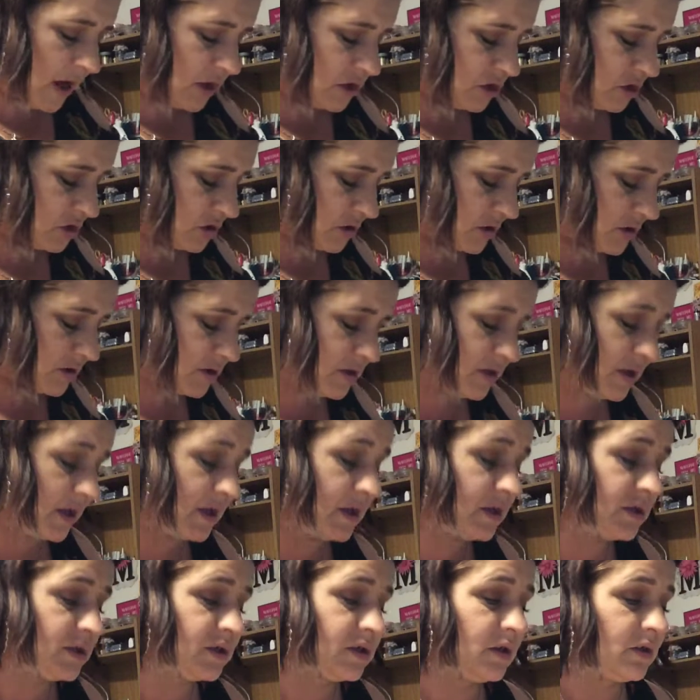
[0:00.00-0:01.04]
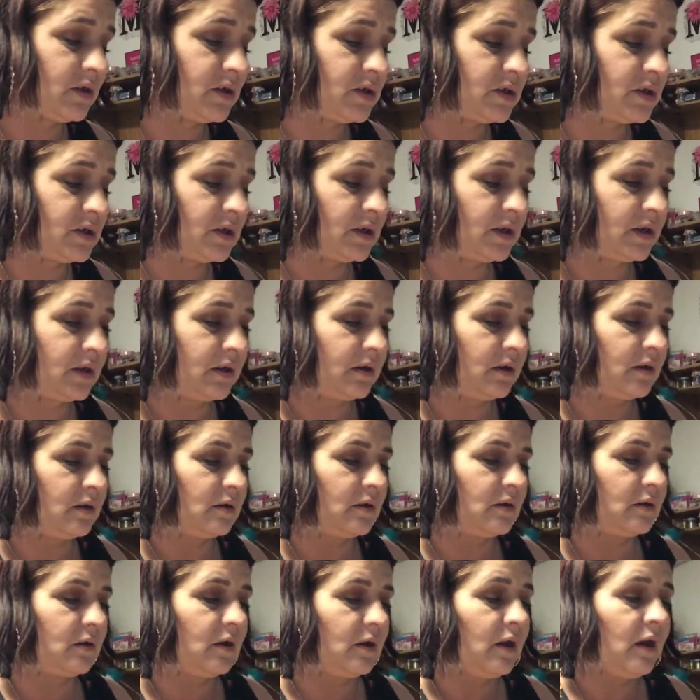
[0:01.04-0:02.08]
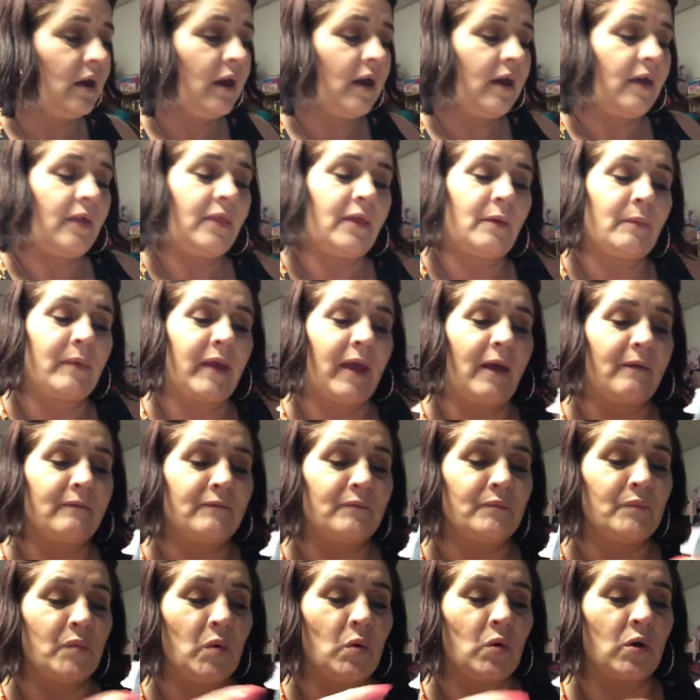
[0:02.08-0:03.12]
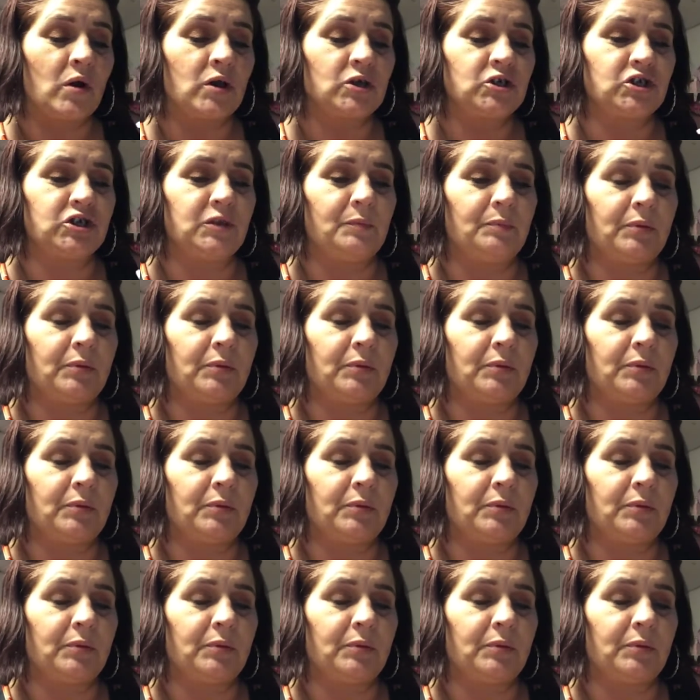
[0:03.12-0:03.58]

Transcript: extras, like seriously. And then we have more. She